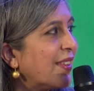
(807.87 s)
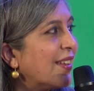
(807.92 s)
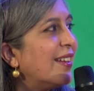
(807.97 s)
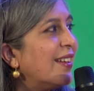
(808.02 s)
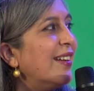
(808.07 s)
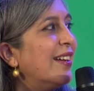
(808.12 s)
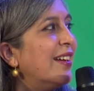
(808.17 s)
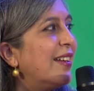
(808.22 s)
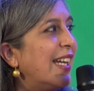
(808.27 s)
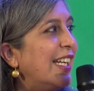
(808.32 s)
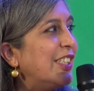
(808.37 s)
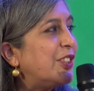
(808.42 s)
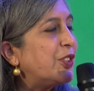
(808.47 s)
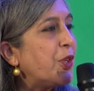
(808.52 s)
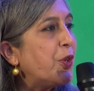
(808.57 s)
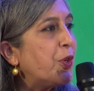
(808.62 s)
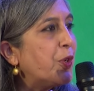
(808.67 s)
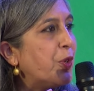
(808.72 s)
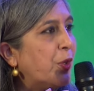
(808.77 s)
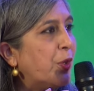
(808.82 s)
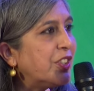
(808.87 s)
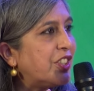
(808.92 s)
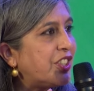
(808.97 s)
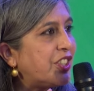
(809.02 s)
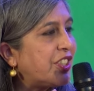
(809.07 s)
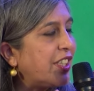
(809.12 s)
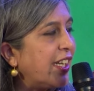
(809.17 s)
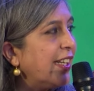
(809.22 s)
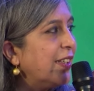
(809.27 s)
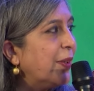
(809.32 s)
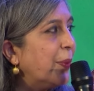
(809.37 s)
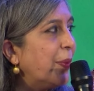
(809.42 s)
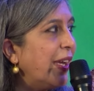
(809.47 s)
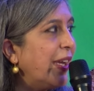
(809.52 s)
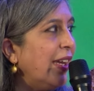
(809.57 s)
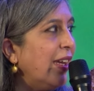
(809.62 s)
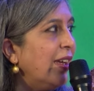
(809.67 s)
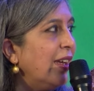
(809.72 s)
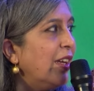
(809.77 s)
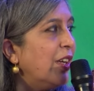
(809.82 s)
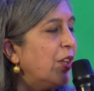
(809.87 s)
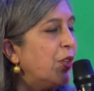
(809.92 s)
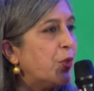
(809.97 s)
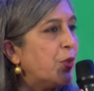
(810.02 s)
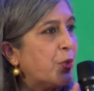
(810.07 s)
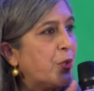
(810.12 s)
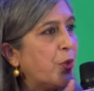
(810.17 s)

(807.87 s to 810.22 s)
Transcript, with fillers: Right? So you don't shrink away, you don't